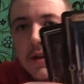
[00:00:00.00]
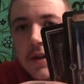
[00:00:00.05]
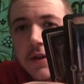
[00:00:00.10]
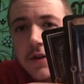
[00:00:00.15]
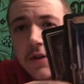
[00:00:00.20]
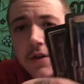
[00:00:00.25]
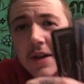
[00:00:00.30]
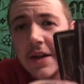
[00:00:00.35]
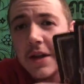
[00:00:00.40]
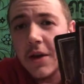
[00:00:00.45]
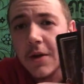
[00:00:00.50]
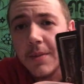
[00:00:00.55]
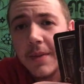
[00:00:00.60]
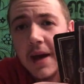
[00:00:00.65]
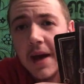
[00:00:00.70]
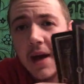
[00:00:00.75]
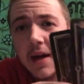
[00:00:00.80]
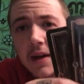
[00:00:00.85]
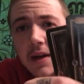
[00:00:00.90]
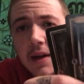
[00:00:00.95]
turning your
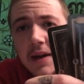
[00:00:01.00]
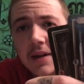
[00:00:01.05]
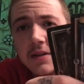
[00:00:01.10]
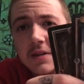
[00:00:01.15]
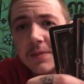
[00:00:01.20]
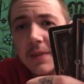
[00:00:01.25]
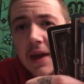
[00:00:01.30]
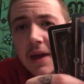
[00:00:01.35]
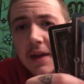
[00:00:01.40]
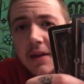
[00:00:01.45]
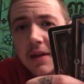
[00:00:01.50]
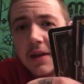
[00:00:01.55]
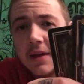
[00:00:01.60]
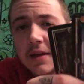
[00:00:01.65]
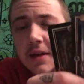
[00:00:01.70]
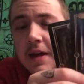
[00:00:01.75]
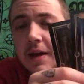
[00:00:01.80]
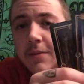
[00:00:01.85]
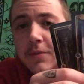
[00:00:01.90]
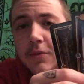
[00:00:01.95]
back,
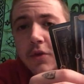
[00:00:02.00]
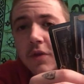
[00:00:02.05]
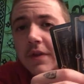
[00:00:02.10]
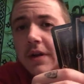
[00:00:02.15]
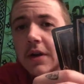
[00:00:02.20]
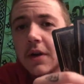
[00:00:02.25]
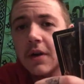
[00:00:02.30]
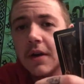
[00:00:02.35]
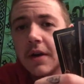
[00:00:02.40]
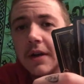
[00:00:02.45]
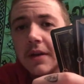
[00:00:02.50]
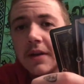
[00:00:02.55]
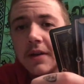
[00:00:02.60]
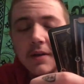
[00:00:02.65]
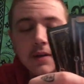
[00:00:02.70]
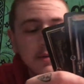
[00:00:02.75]
expanding, and moving on,